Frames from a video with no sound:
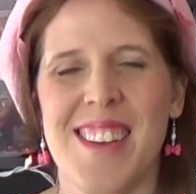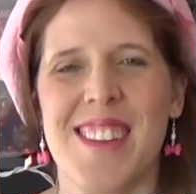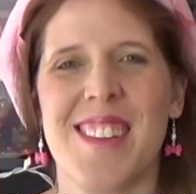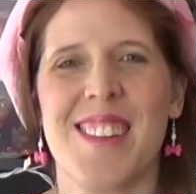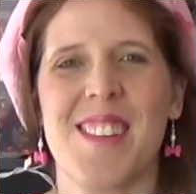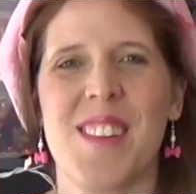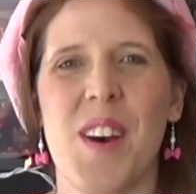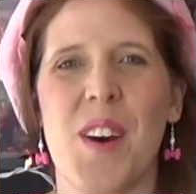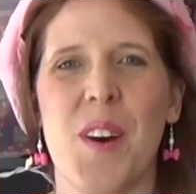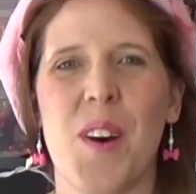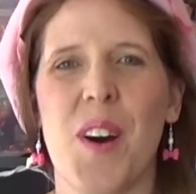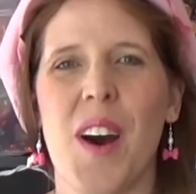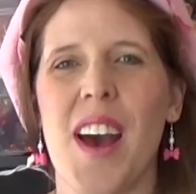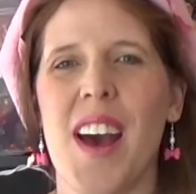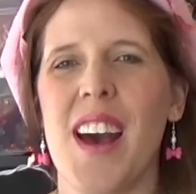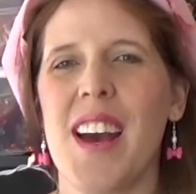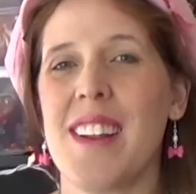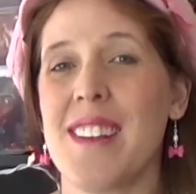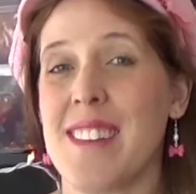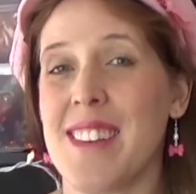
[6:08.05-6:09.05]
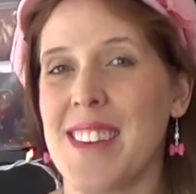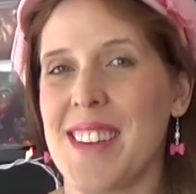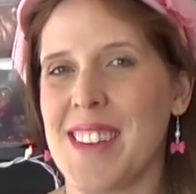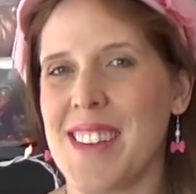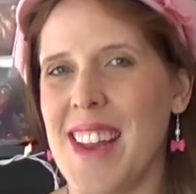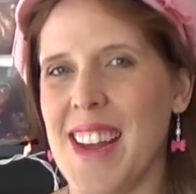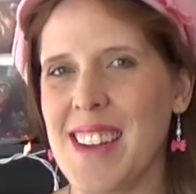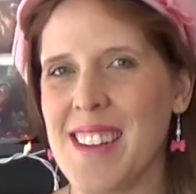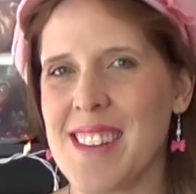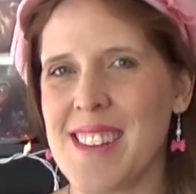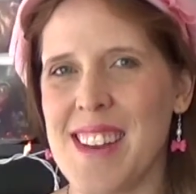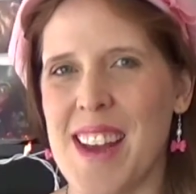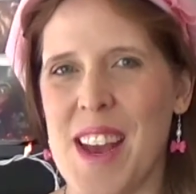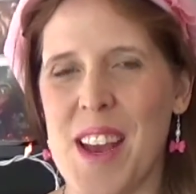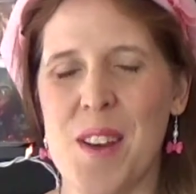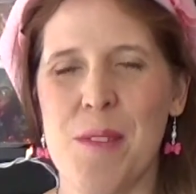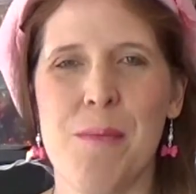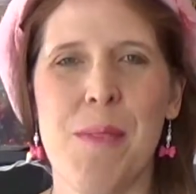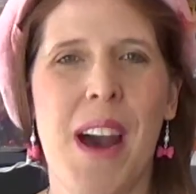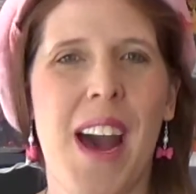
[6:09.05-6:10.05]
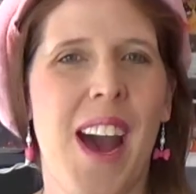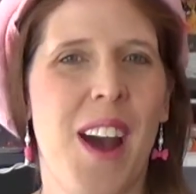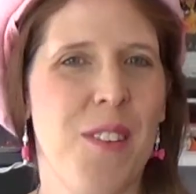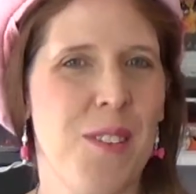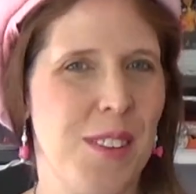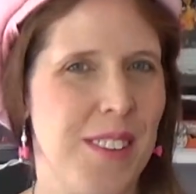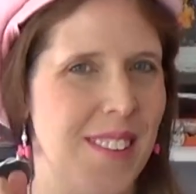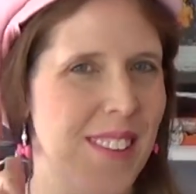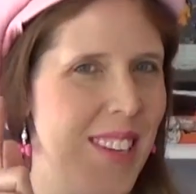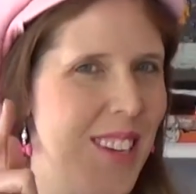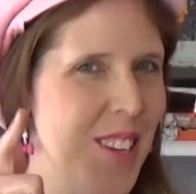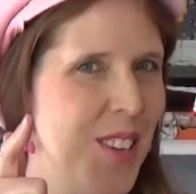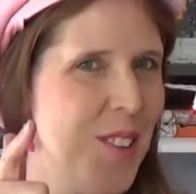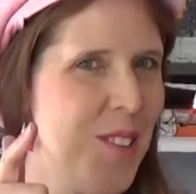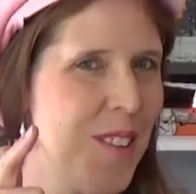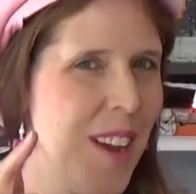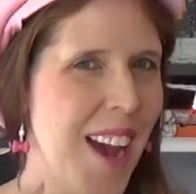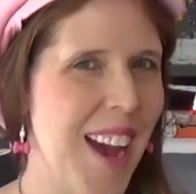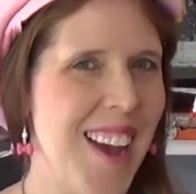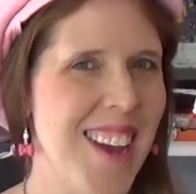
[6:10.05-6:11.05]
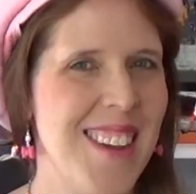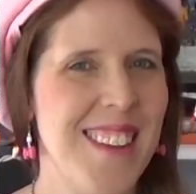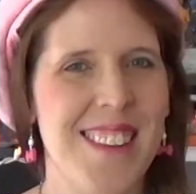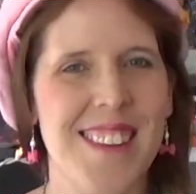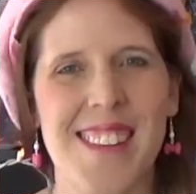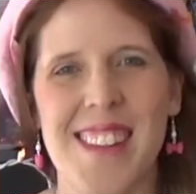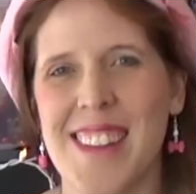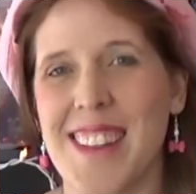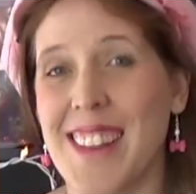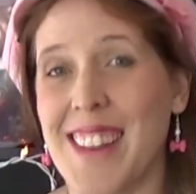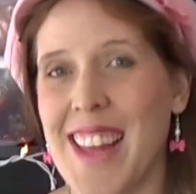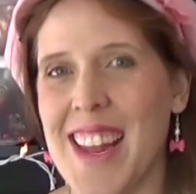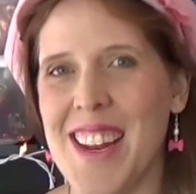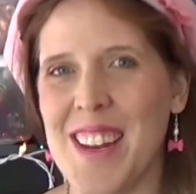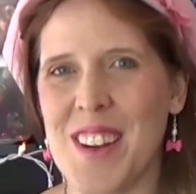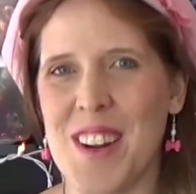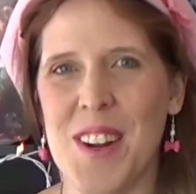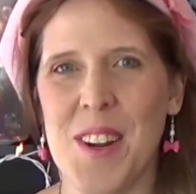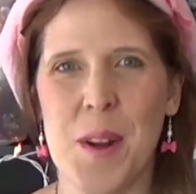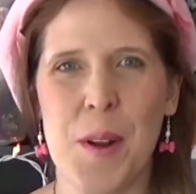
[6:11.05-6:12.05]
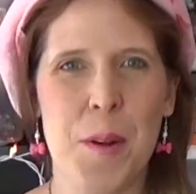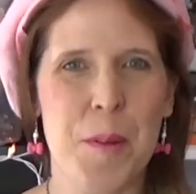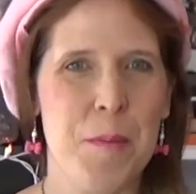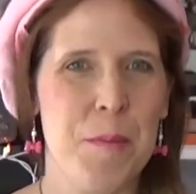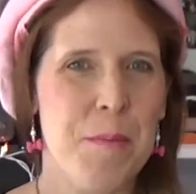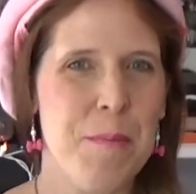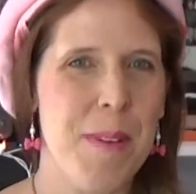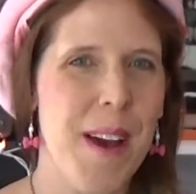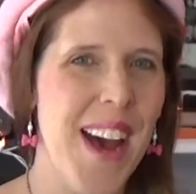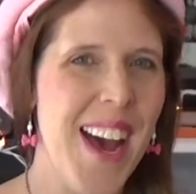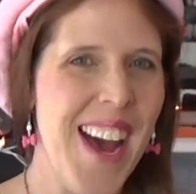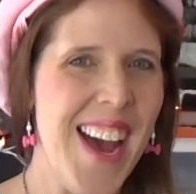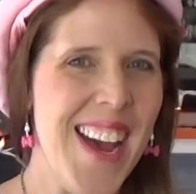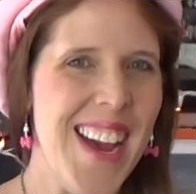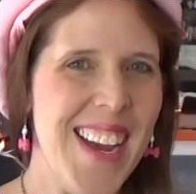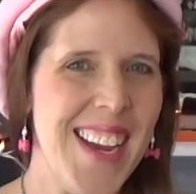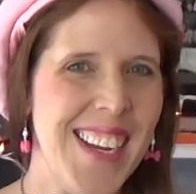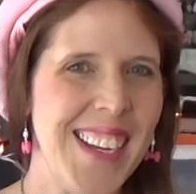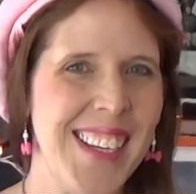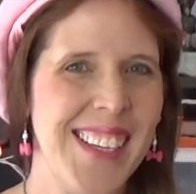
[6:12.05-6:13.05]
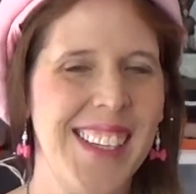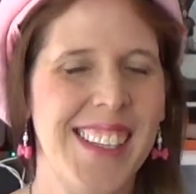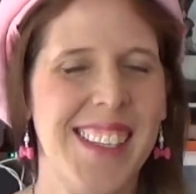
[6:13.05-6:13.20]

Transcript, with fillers: So until next time, I will see you guys later. Bye!